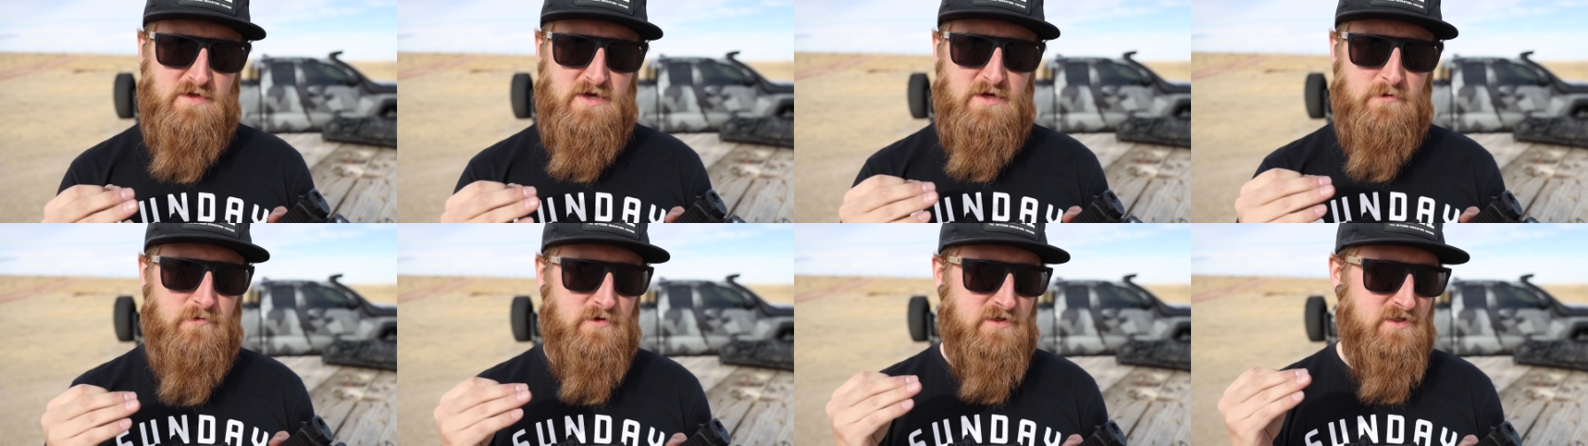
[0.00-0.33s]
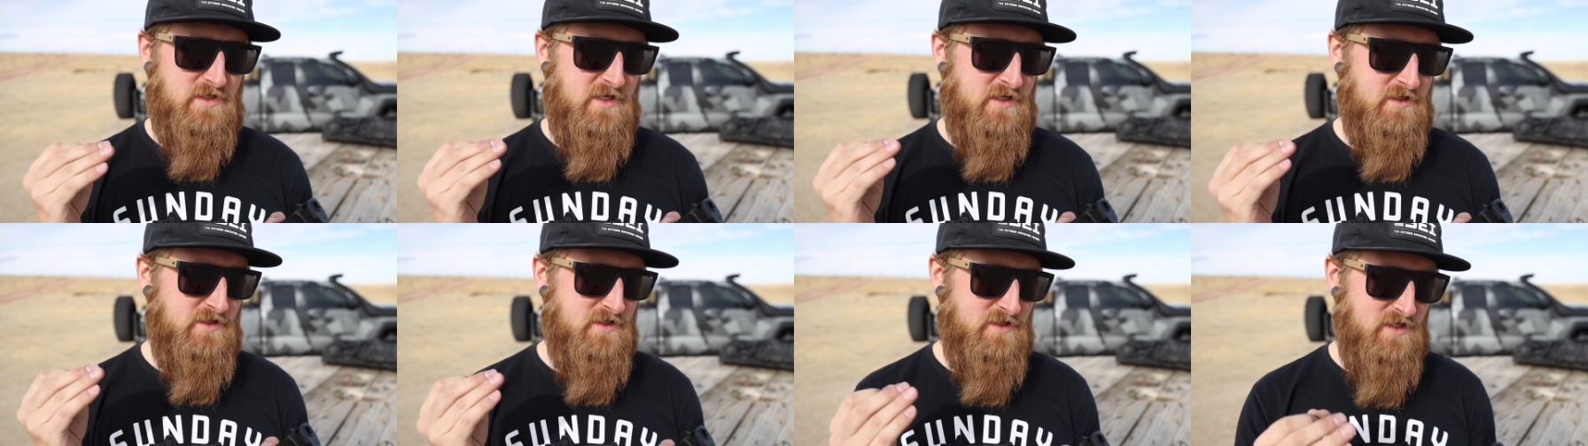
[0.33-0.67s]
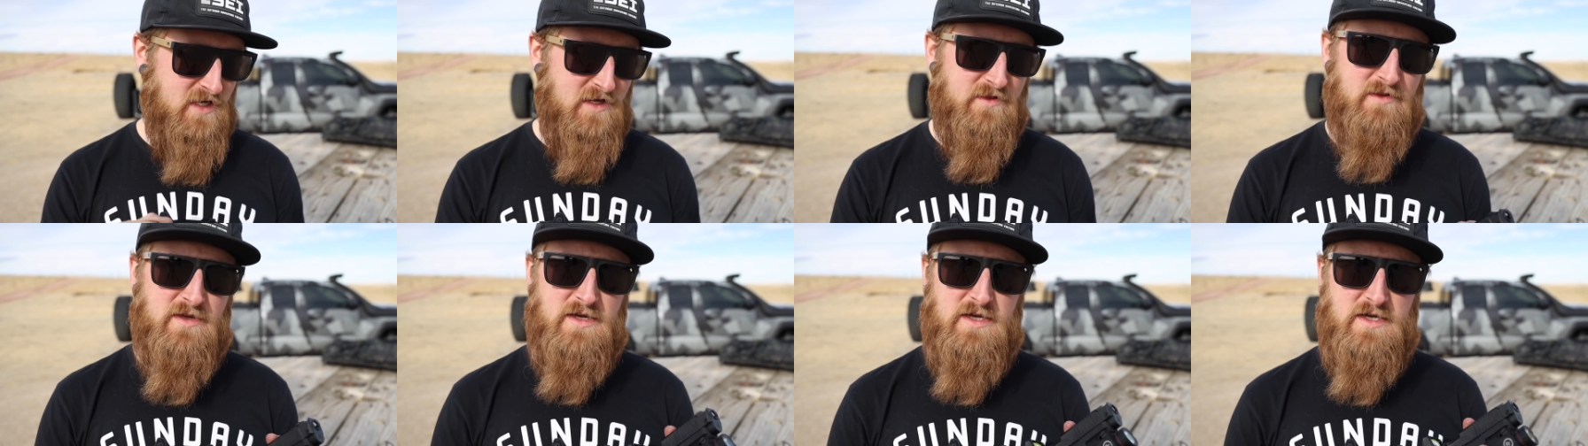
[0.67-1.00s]
thing was
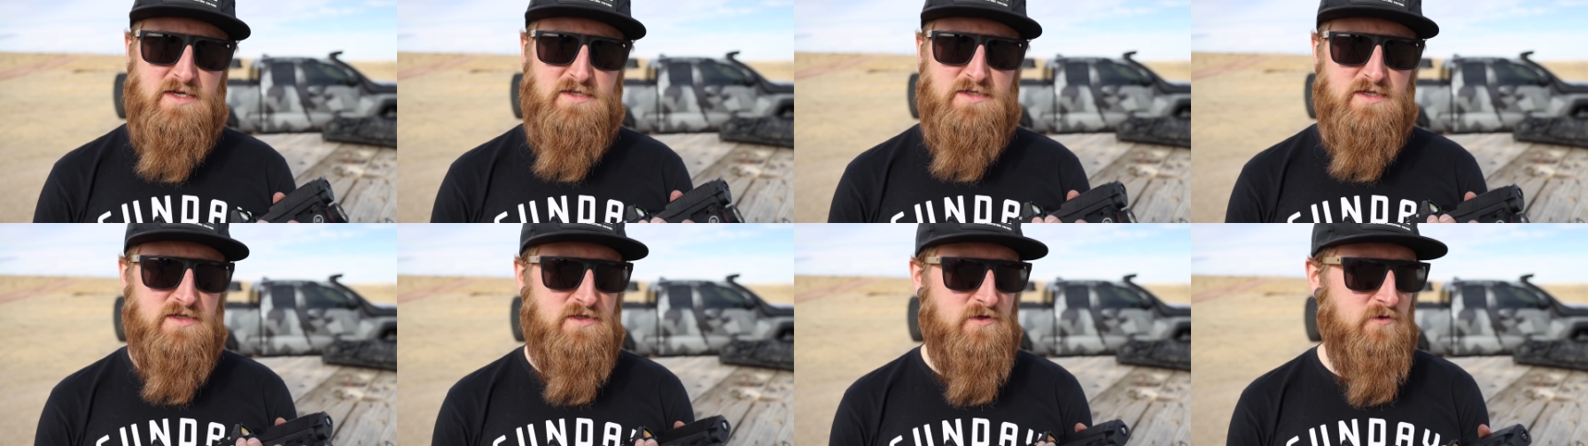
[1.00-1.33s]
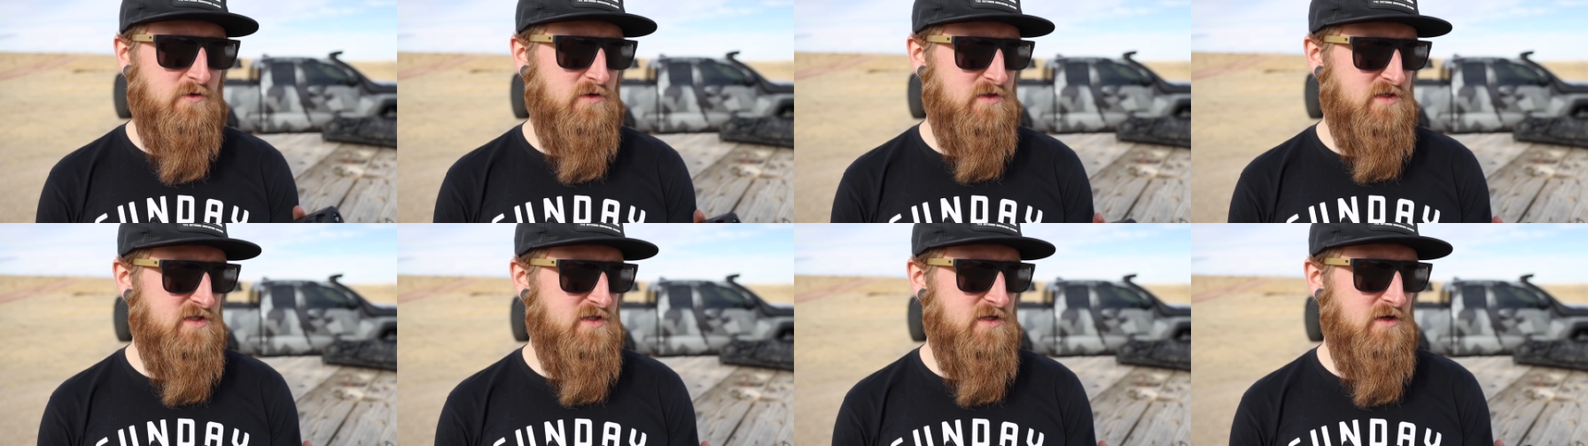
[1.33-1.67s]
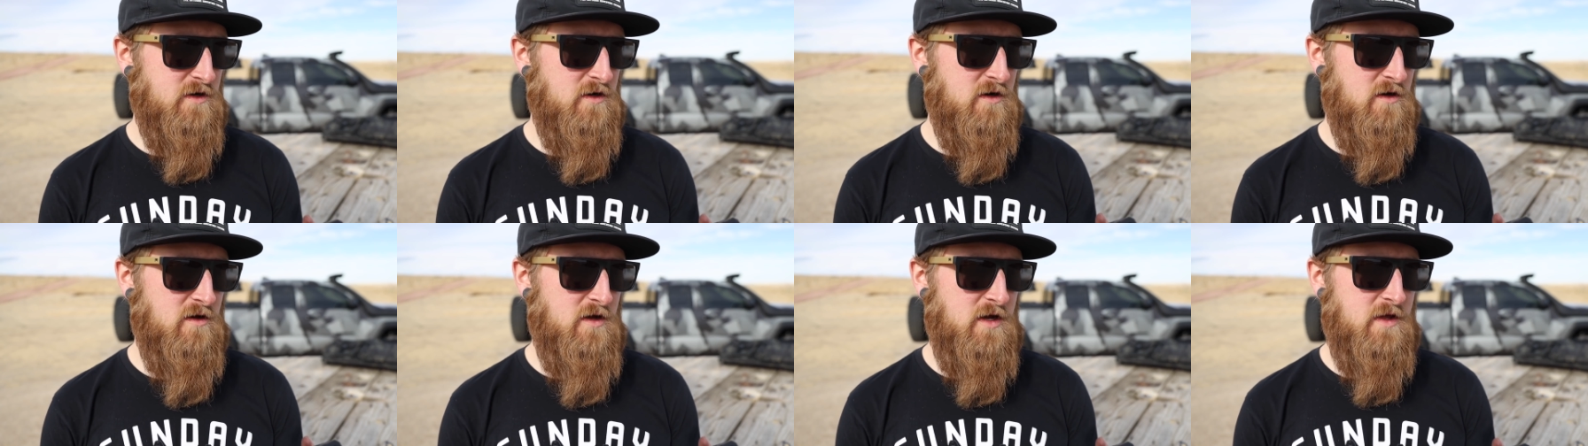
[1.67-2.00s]
insanely easy to
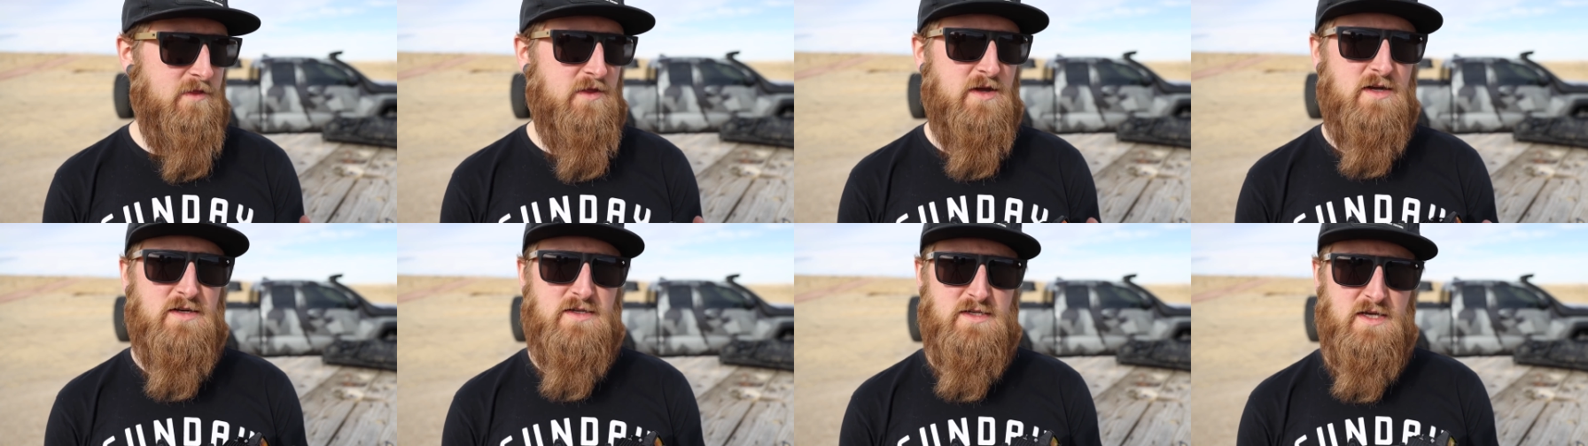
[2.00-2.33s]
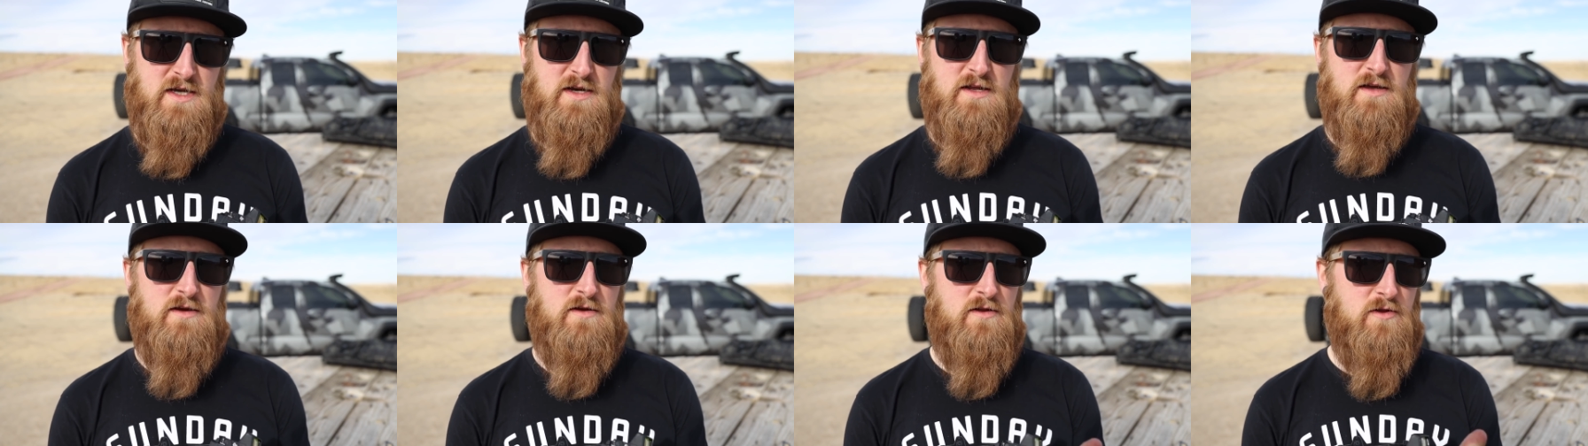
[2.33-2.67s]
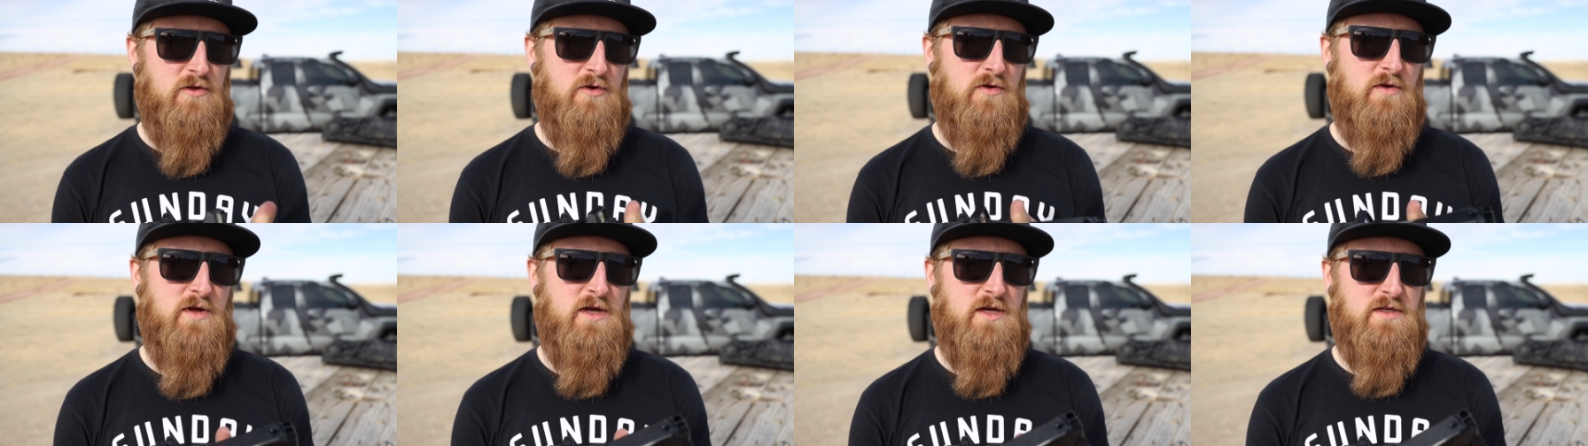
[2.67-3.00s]
install and they did
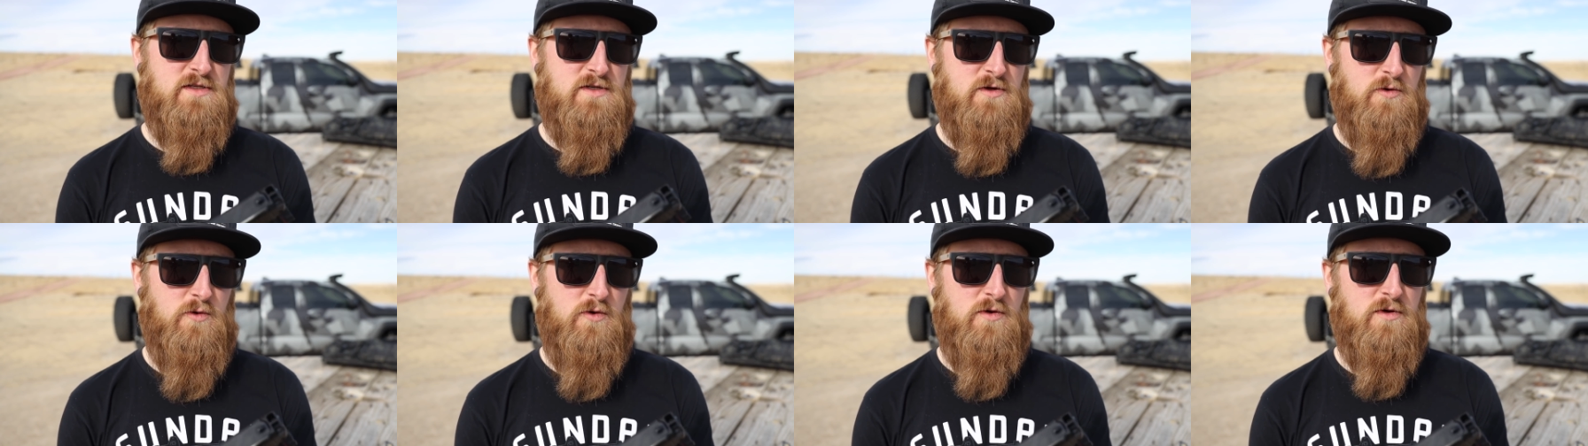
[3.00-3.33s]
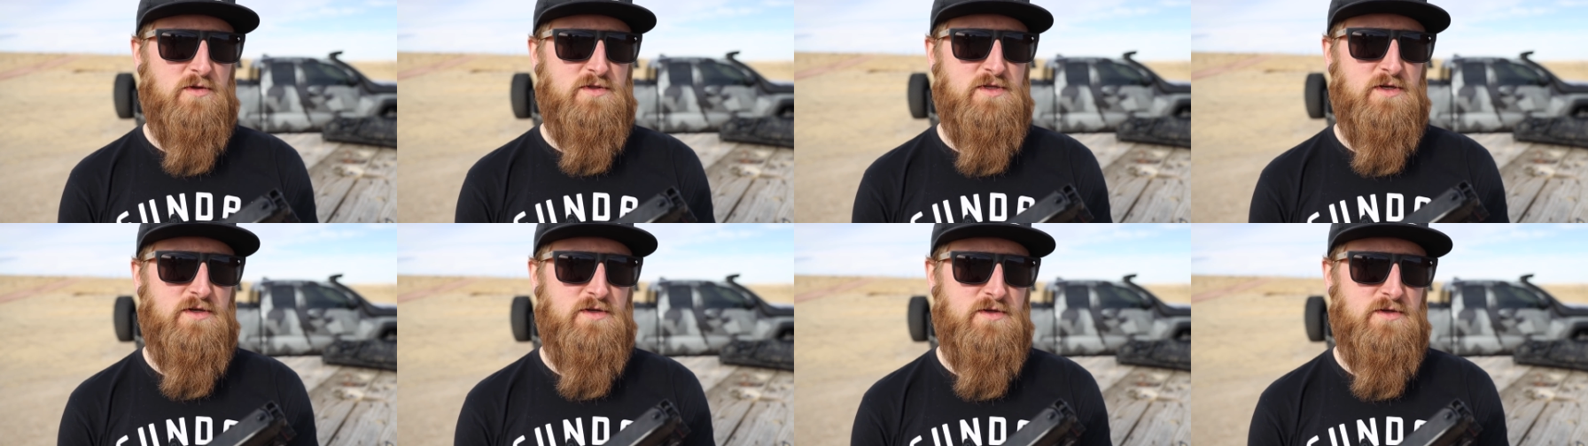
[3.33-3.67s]
include a tool to